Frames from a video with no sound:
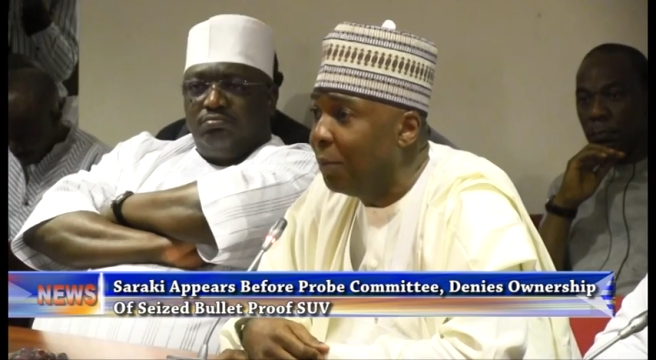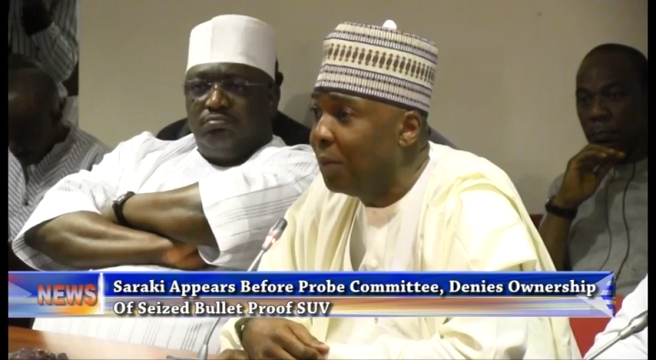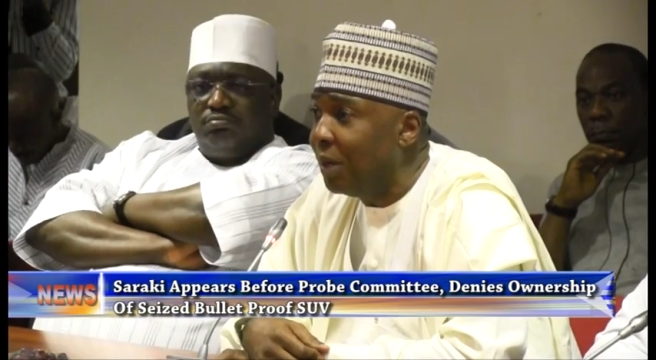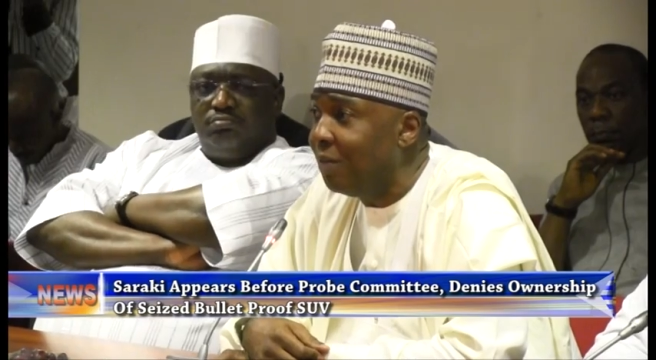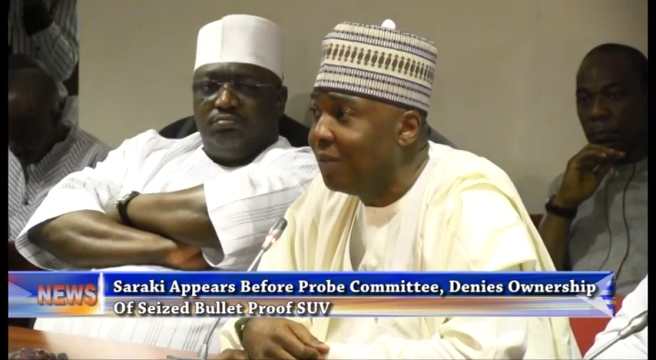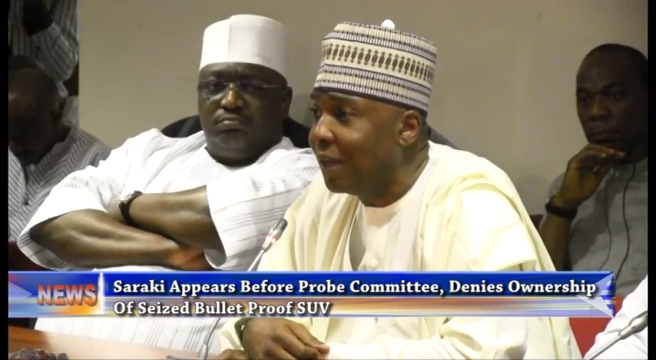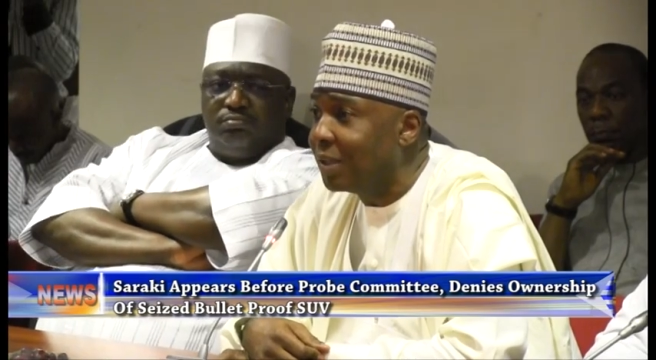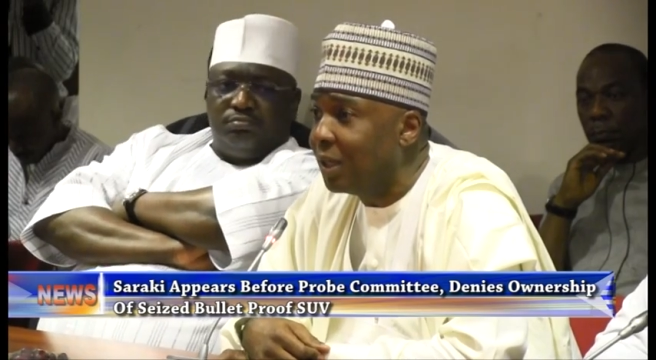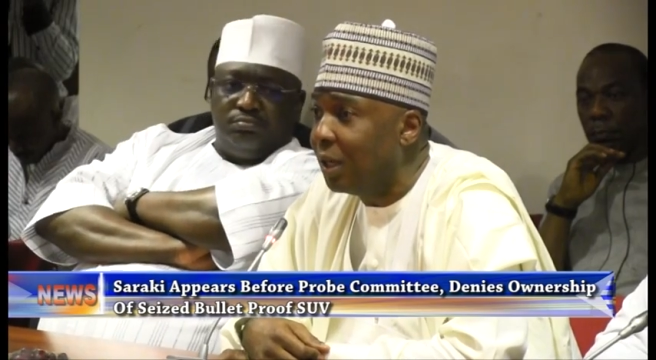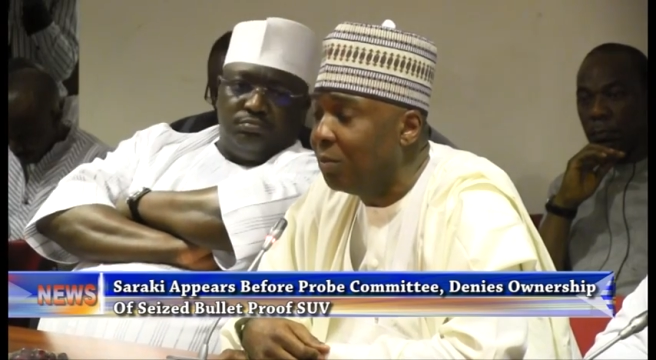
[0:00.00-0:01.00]
Speaker 1: I believe
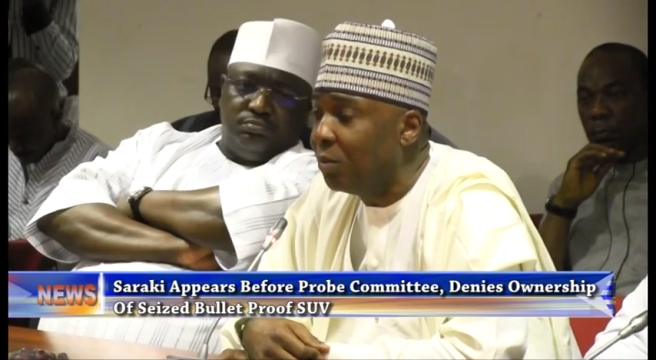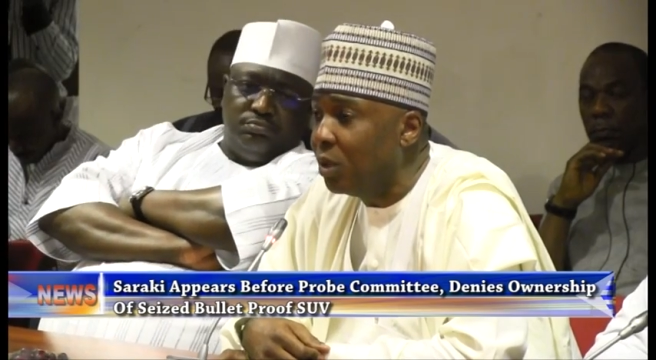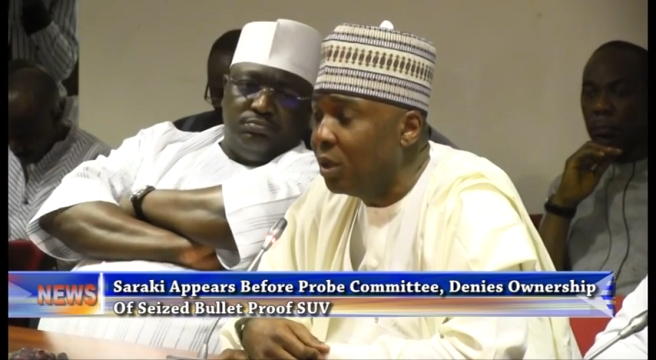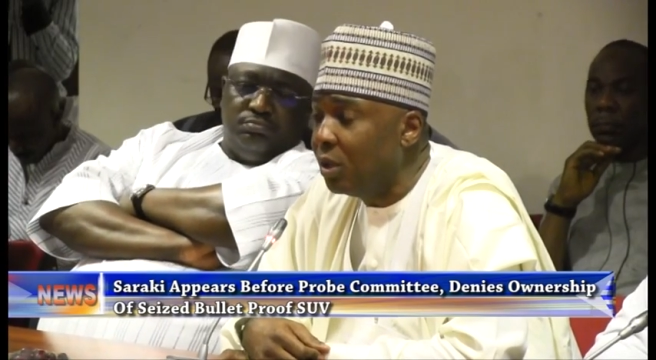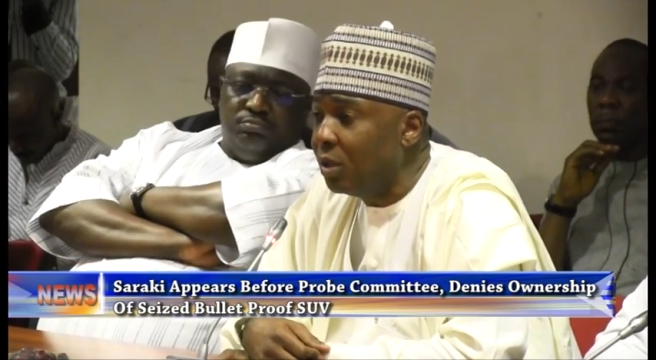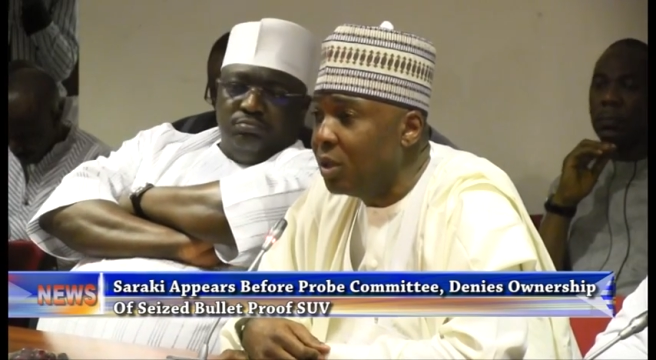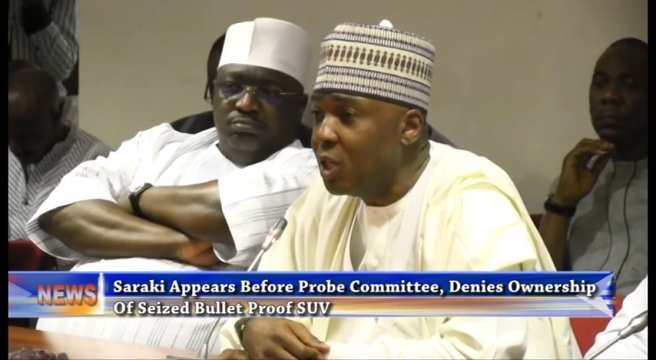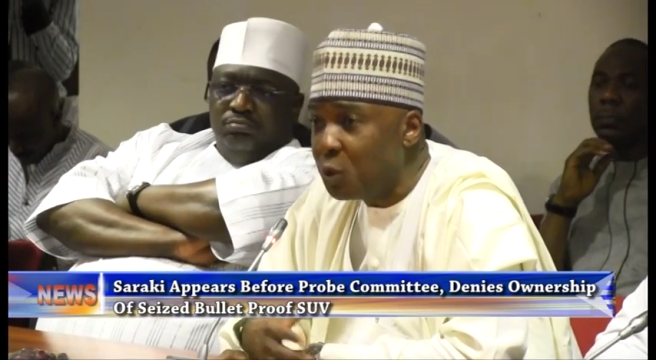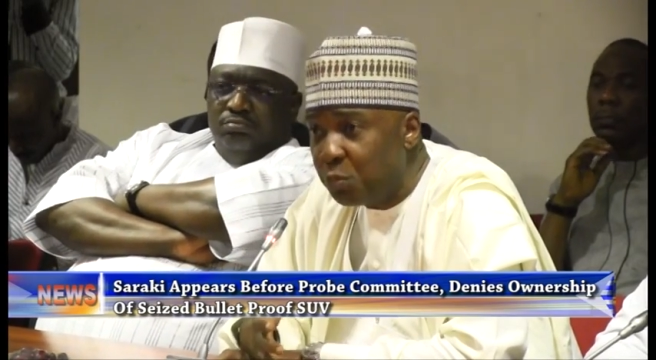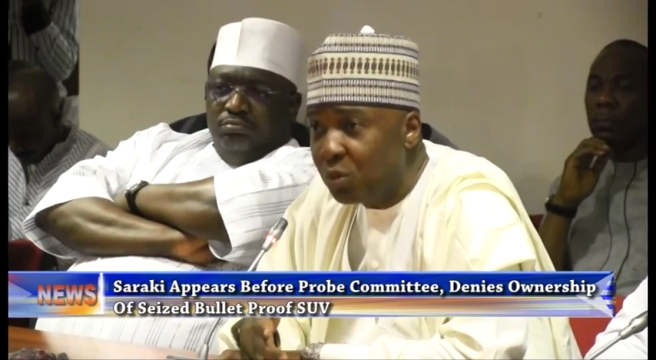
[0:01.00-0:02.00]
that
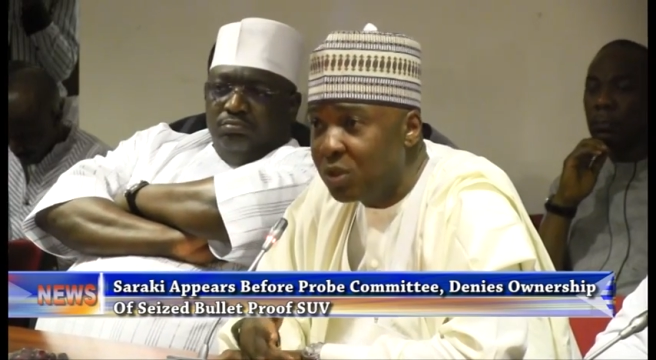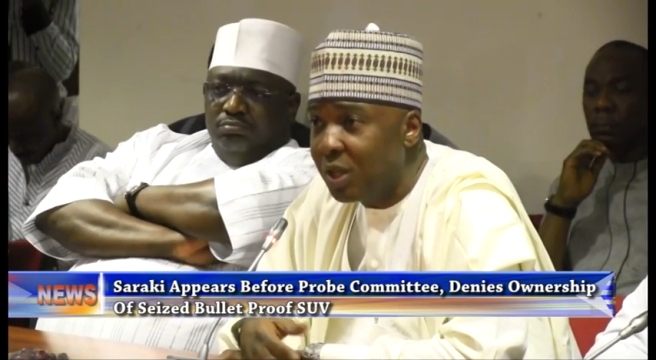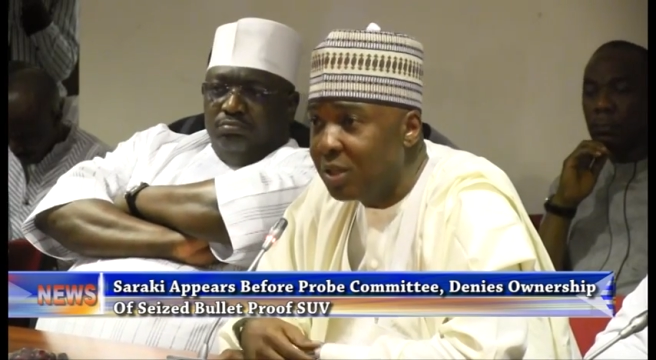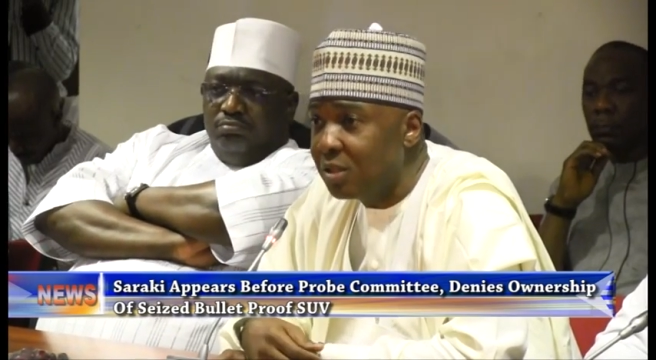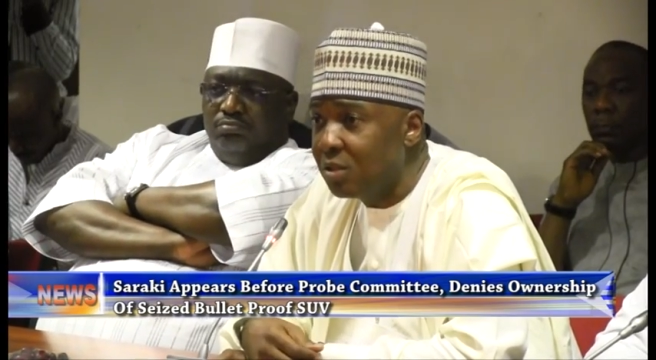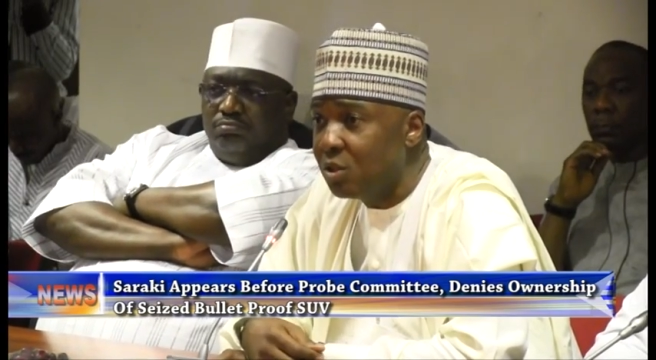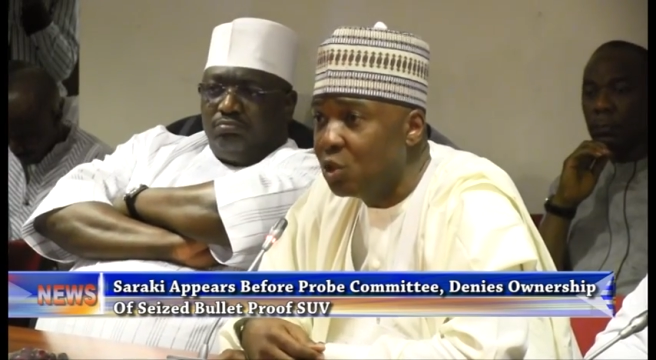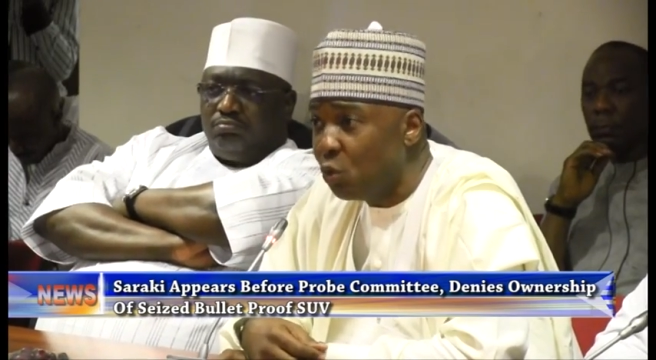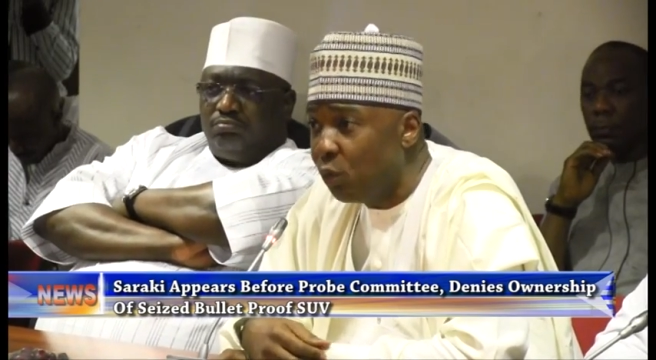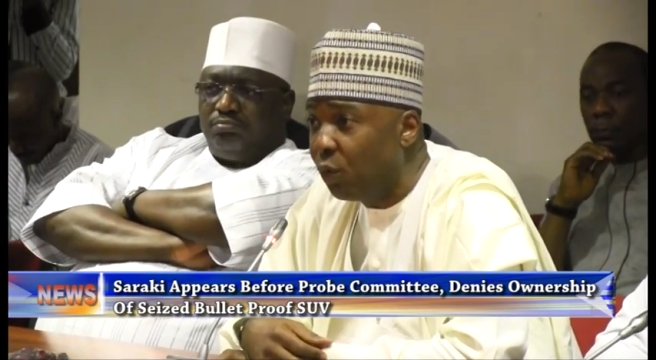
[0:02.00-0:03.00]
this process
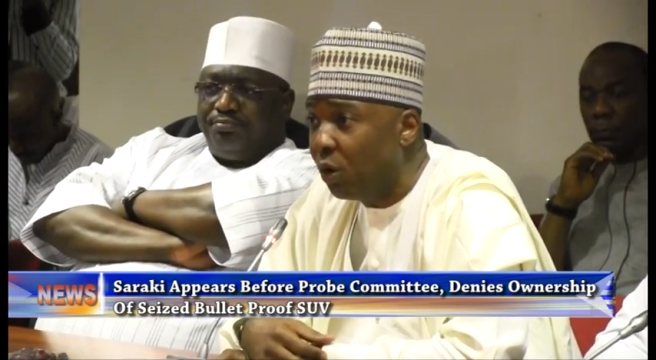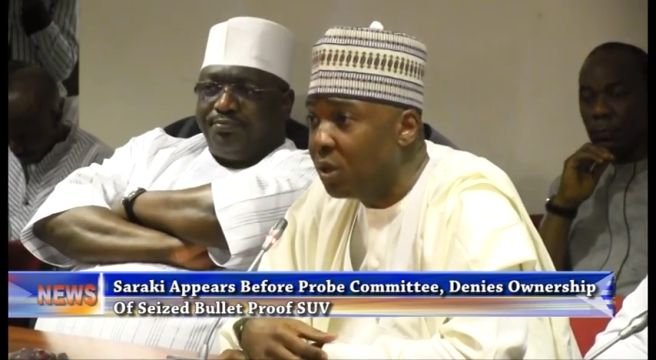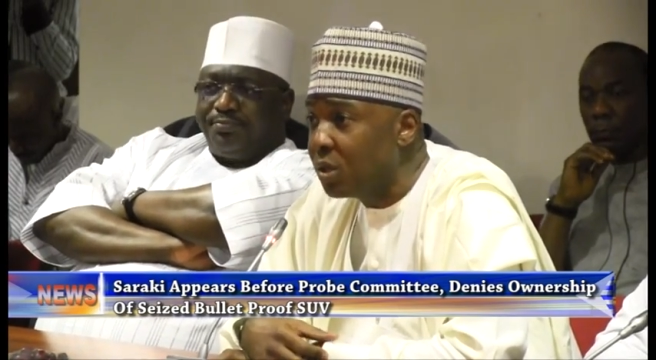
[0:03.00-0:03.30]
is good for